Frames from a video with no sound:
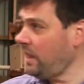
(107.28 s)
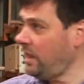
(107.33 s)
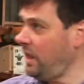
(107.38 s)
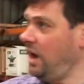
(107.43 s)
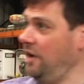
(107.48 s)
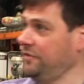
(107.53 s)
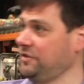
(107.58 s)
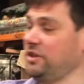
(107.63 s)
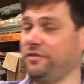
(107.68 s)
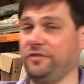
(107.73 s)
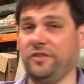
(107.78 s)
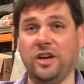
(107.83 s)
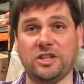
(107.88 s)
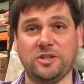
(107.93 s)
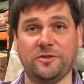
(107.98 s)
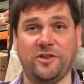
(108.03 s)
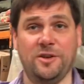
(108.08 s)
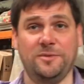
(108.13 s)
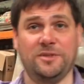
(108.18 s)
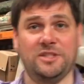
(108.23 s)
After the
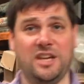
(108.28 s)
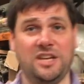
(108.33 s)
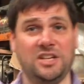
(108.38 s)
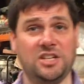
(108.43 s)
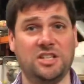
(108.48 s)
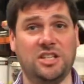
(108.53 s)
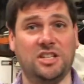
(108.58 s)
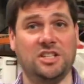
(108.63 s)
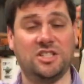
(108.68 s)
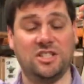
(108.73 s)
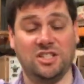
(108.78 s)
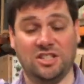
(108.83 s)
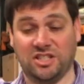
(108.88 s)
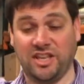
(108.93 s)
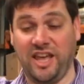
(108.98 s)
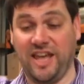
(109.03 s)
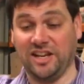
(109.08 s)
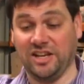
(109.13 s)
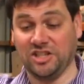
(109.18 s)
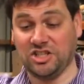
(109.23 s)
first fermentation in
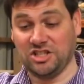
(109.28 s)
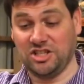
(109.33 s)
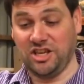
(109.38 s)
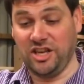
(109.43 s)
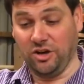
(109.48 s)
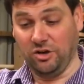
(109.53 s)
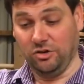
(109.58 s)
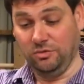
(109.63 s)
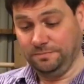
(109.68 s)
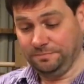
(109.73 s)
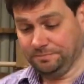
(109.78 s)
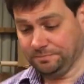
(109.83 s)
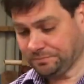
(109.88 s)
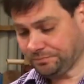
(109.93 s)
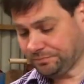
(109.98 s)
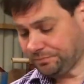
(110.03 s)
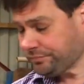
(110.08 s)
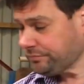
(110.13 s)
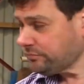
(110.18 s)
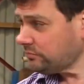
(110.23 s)
stainless steel,
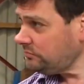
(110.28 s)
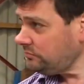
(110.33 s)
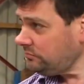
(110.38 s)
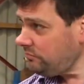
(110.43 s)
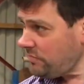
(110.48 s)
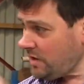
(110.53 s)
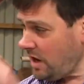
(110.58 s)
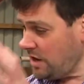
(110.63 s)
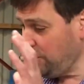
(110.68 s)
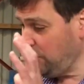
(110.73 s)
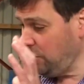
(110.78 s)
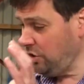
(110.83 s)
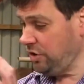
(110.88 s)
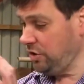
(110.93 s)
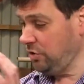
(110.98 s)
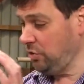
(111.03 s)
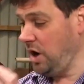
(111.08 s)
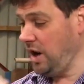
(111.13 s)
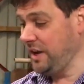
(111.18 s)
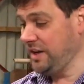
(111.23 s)

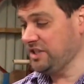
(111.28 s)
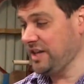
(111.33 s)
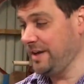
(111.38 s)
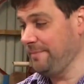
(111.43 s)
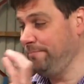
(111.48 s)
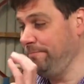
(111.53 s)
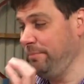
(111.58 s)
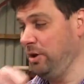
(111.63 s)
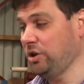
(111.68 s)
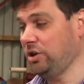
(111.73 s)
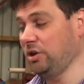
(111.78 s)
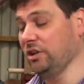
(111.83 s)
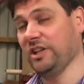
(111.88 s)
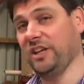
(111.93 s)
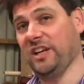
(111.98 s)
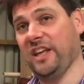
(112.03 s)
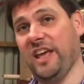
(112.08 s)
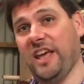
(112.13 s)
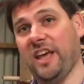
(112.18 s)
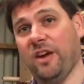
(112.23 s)
the wine is then bottled
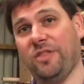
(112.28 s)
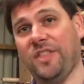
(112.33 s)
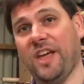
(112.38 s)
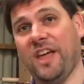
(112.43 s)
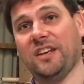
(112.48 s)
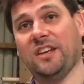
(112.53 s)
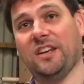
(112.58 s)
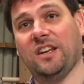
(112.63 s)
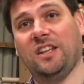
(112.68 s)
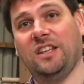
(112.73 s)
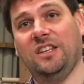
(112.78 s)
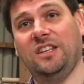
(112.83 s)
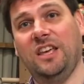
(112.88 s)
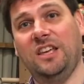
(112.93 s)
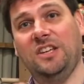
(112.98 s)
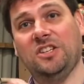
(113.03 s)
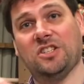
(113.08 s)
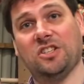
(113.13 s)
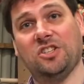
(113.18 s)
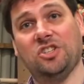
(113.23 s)
in here, and then
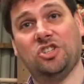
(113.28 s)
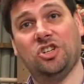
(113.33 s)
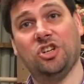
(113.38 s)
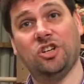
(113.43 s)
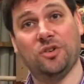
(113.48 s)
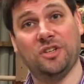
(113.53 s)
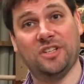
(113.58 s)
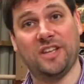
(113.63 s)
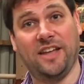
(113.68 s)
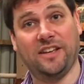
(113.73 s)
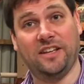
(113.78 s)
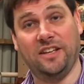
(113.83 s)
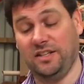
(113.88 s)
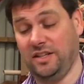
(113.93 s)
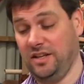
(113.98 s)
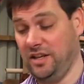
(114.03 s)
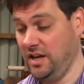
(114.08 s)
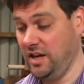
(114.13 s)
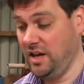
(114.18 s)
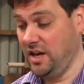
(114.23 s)
yeast and sugar is added
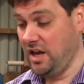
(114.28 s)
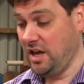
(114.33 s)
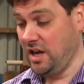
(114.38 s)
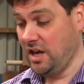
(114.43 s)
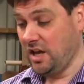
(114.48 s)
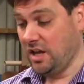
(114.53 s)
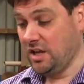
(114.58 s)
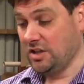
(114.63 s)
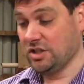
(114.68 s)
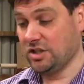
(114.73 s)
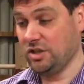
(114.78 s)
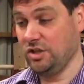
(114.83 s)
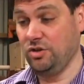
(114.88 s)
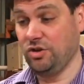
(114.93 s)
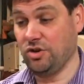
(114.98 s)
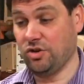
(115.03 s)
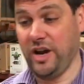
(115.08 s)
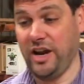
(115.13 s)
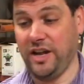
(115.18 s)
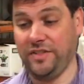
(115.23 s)
to
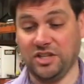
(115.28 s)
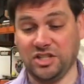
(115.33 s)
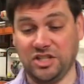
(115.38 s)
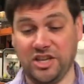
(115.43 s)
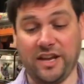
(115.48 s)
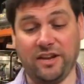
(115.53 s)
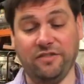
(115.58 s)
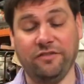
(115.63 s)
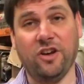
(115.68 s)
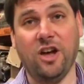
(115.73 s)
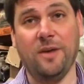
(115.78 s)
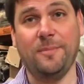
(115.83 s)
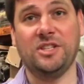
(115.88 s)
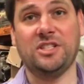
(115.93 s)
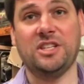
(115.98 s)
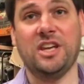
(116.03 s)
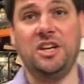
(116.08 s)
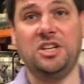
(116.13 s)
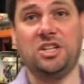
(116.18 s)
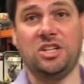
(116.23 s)
create the second
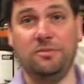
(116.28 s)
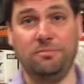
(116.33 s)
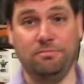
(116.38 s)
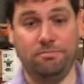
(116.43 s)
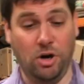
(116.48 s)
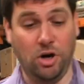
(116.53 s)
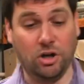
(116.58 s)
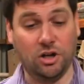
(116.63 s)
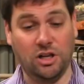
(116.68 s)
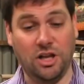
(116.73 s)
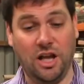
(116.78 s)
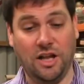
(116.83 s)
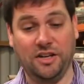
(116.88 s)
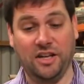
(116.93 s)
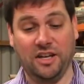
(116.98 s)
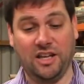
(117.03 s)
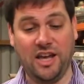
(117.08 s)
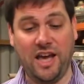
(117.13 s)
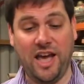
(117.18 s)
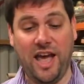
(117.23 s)
fermentation in bottle
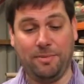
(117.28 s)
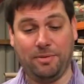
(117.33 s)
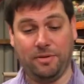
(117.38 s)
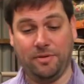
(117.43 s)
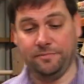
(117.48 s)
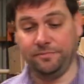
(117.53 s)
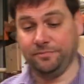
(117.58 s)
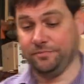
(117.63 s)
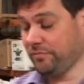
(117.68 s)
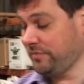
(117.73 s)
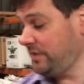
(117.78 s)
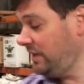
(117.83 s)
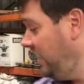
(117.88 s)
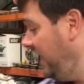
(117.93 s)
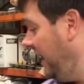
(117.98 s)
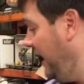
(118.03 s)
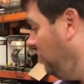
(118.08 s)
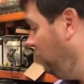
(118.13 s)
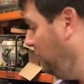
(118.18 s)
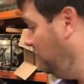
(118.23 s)
under cap.
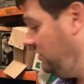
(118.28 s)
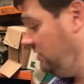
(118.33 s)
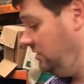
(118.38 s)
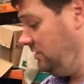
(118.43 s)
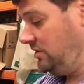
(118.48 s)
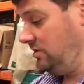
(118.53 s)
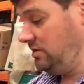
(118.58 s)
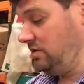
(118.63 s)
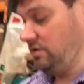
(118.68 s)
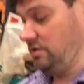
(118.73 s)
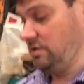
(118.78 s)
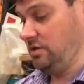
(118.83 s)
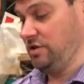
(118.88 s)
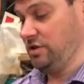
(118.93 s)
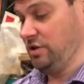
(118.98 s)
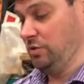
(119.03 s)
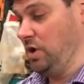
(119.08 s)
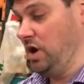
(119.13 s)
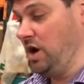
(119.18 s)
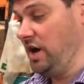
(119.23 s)
Now,
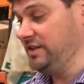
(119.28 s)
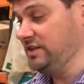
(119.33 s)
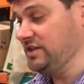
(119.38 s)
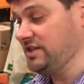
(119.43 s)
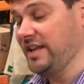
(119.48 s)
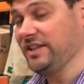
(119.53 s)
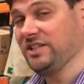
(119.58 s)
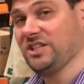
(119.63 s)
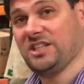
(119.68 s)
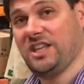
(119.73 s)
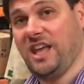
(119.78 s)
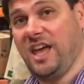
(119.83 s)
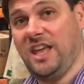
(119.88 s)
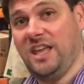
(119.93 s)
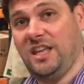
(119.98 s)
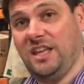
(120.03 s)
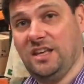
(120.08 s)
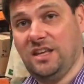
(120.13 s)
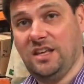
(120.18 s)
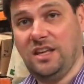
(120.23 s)
the wines then
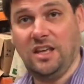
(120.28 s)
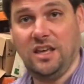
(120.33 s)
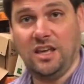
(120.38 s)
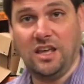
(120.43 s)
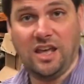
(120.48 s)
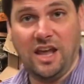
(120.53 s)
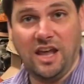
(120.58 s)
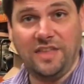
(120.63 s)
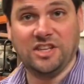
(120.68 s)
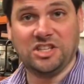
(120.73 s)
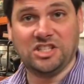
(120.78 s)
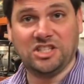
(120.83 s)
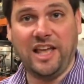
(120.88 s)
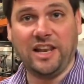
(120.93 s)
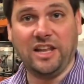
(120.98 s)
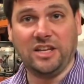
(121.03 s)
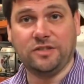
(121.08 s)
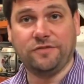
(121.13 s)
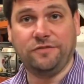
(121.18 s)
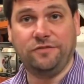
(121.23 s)
stay in the
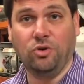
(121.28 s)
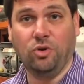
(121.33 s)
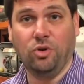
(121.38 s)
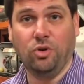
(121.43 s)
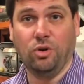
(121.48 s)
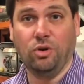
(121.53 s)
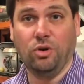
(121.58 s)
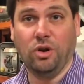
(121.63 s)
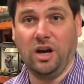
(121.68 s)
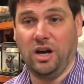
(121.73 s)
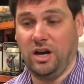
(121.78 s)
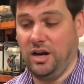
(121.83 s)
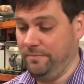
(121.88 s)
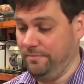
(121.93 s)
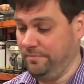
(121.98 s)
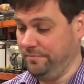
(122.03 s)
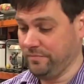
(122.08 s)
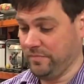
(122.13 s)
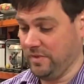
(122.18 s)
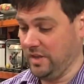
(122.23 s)
cellars for
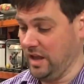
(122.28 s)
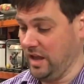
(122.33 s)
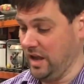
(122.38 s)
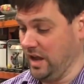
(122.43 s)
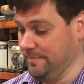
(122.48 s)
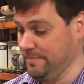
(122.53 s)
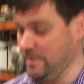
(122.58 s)
a